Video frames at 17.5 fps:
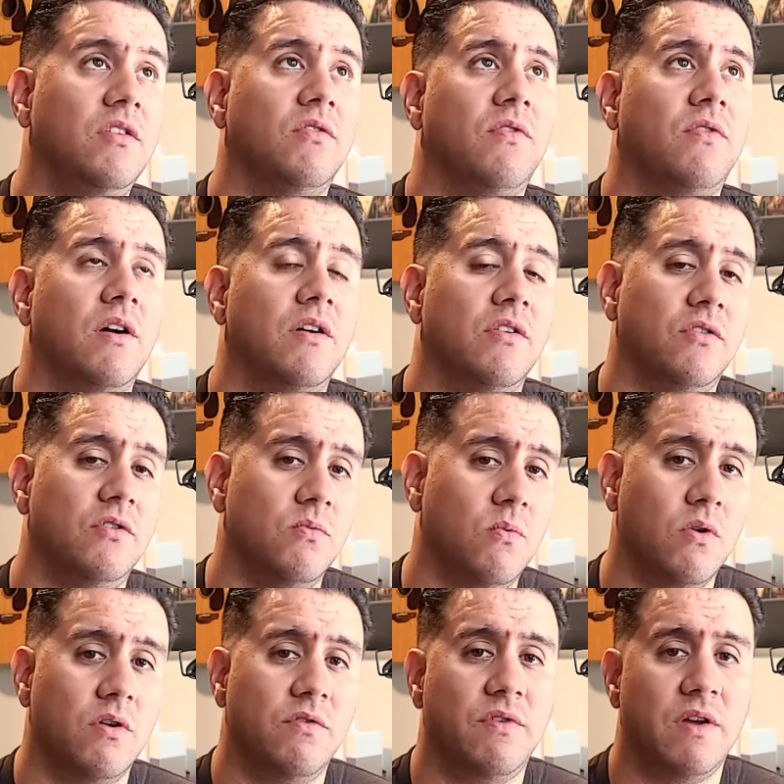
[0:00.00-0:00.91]
as far as
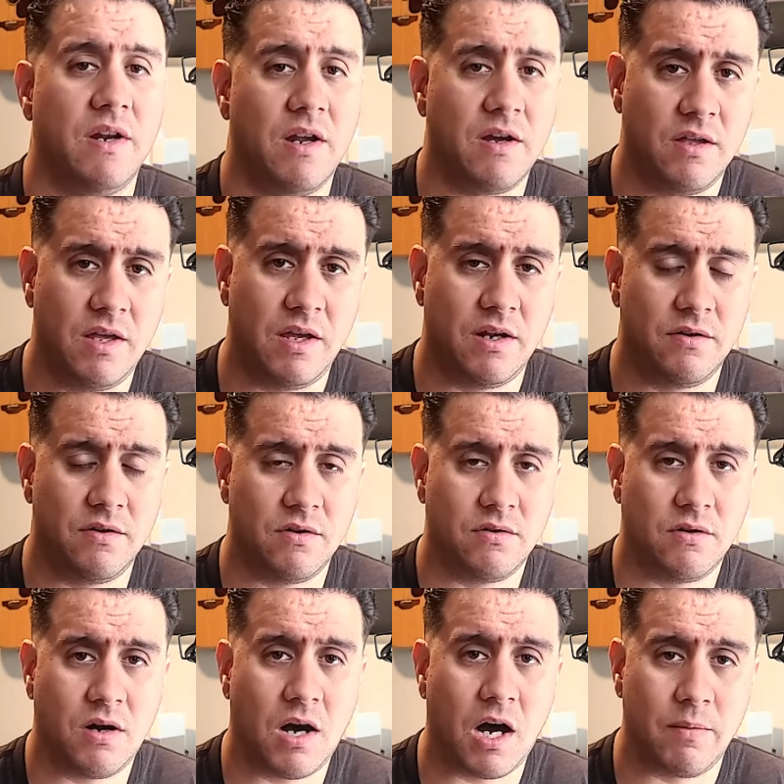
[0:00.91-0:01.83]
dwarf and and
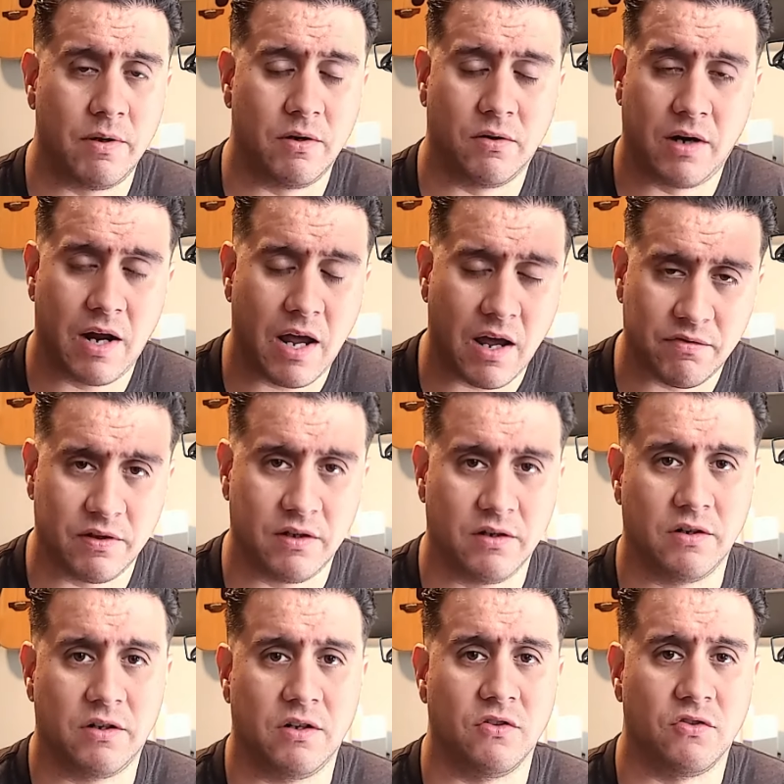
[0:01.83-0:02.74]
hobbit or
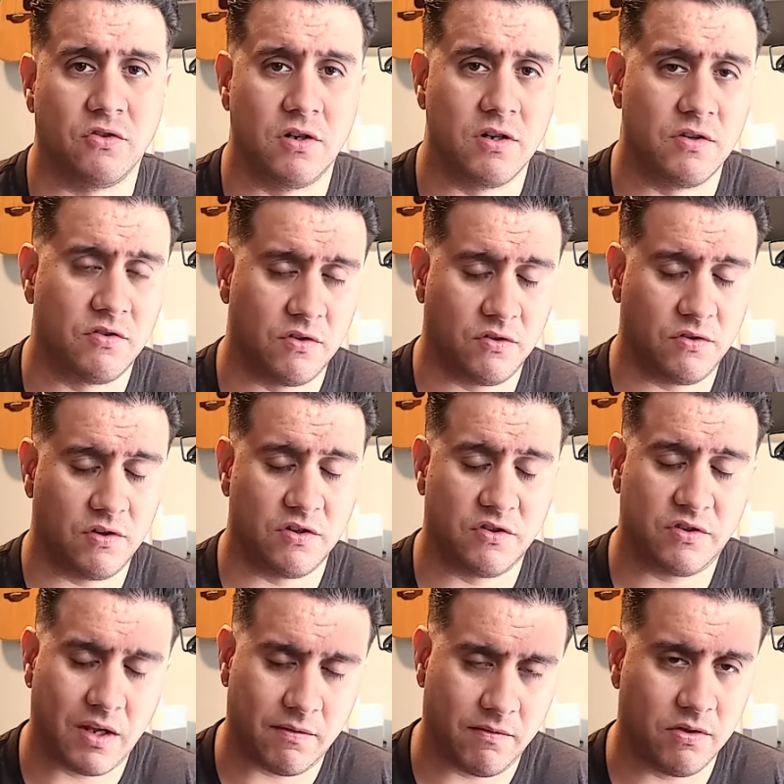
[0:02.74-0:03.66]
halfling are concerned, since their
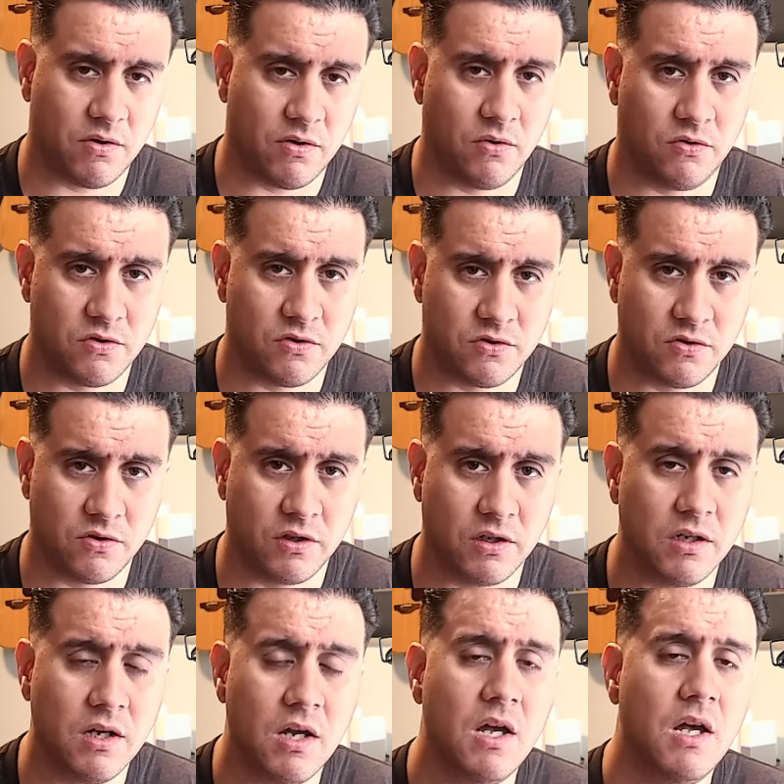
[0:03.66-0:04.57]
saving throws are so
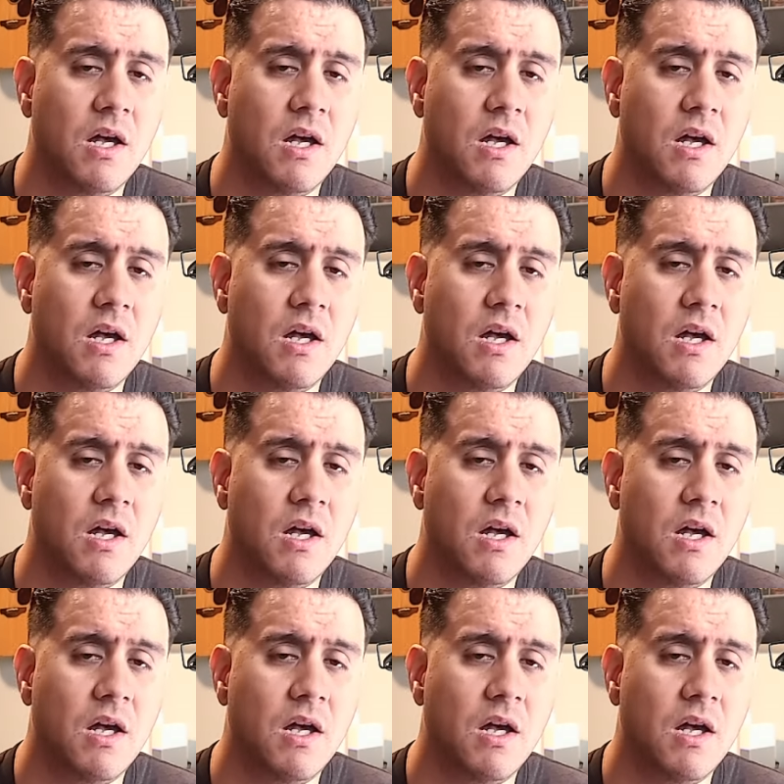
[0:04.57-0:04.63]
good.